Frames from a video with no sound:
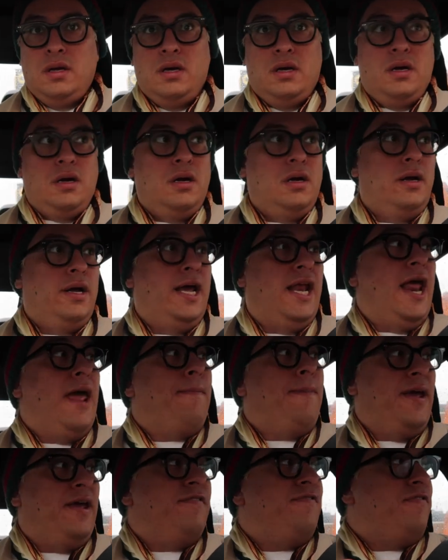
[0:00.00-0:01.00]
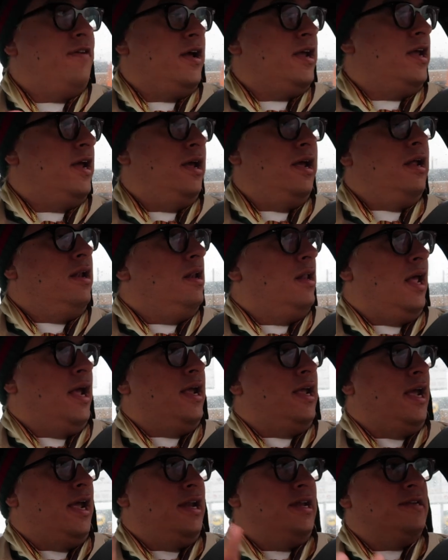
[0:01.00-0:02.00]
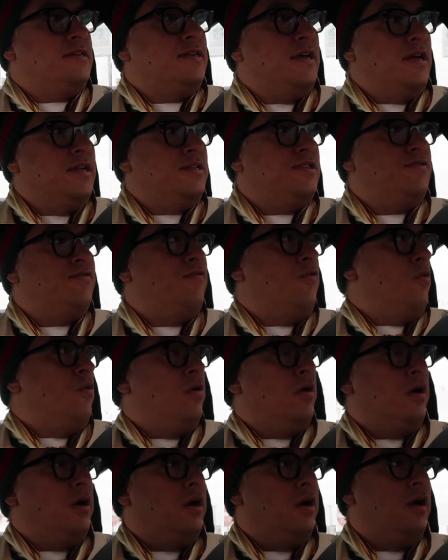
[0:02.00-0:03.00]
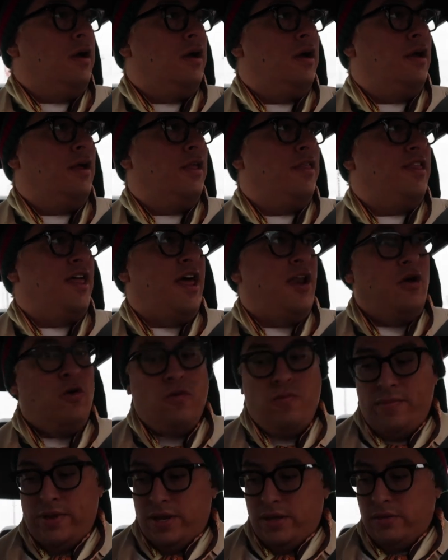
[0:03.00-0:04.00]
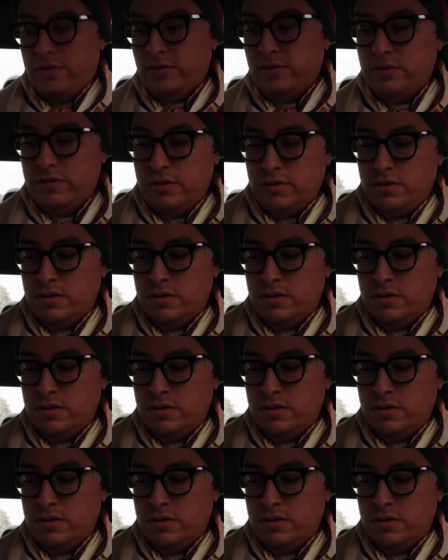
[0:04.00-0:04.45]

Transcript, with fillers: Oh, and I paid fucking like 80 cents for that oatmeal.